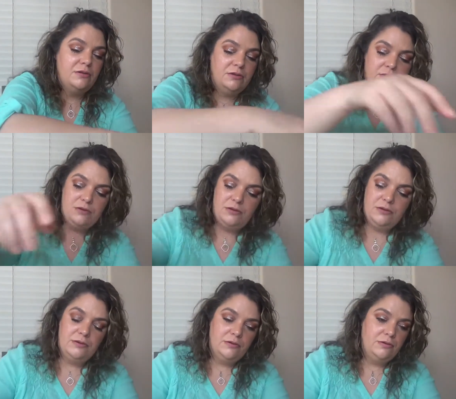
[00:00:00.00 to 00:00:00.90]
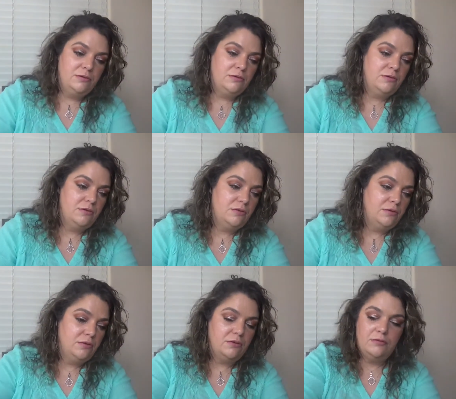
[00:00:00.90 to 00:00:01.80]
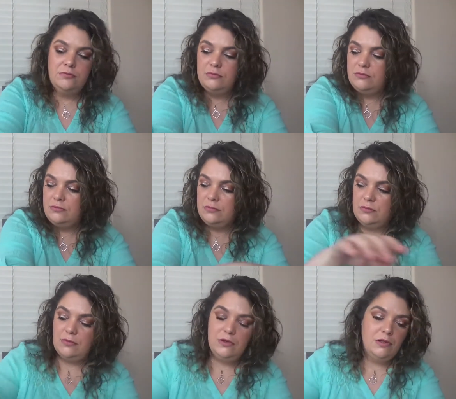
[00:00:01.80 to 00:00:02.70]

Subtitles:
Nobody speaks.